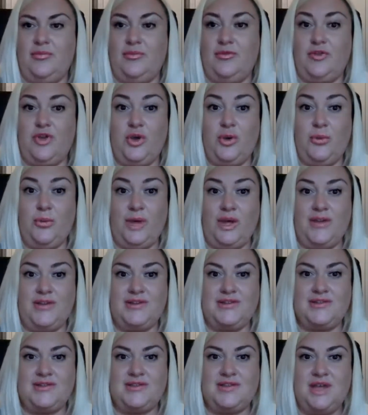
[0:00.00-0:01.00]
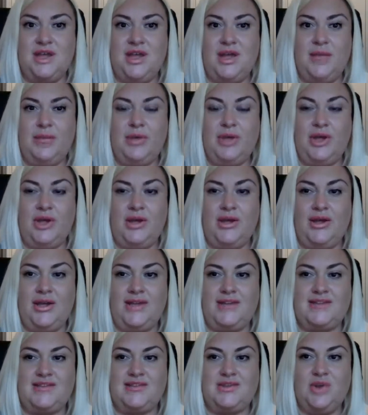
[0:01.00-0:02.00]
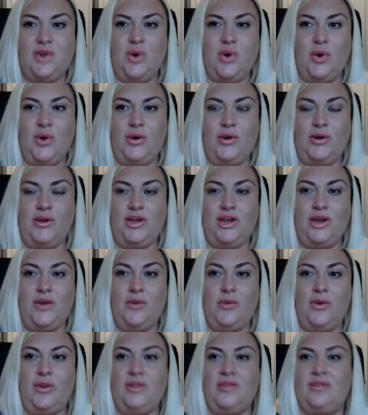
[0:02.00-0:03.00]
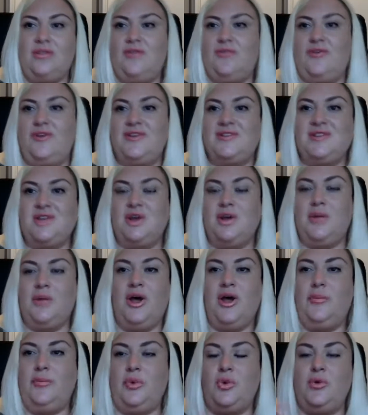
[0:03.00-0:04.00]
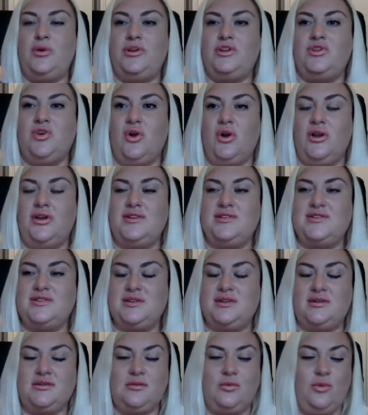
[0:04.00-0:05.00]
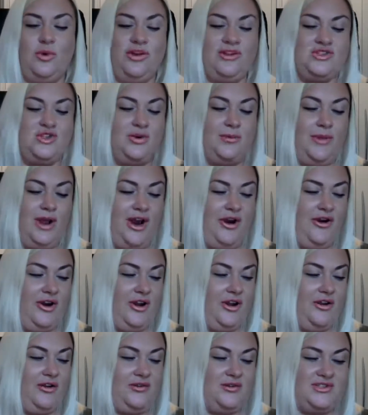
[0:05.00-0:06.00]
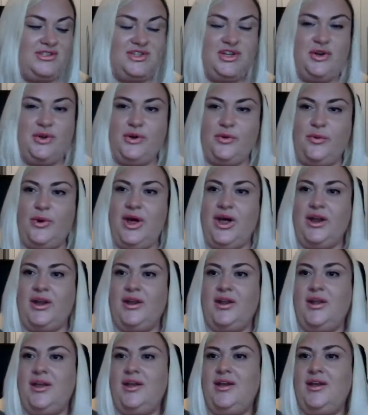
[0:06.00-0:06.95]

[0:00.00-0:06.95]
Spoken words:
few months, but it's not, you know, when the first time I bought in dollars and went to America, it was 2 to 1.